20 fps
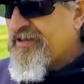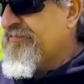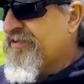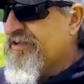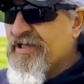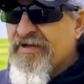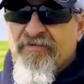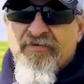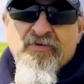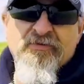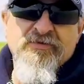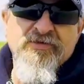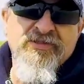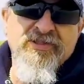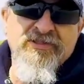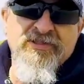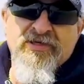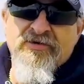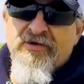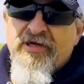recovered over
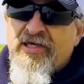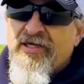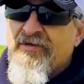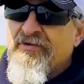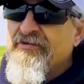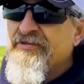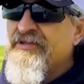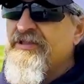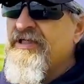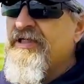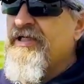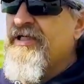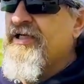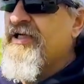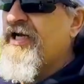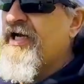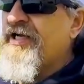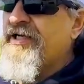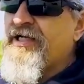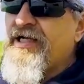600 acres
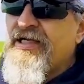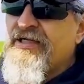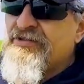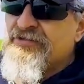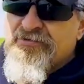and is